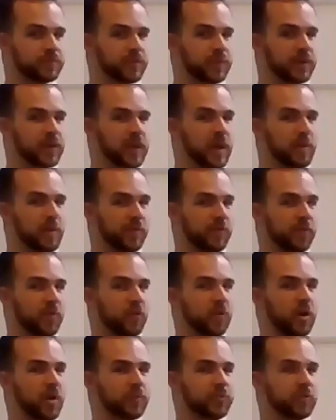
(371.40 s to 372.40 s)
Now my
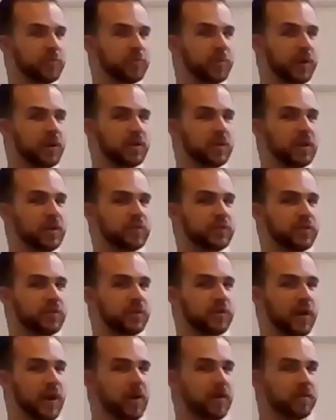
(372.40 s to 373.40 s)
forearms are parallel to the
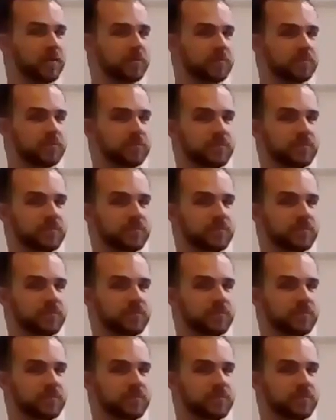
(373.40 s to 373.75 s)
ground.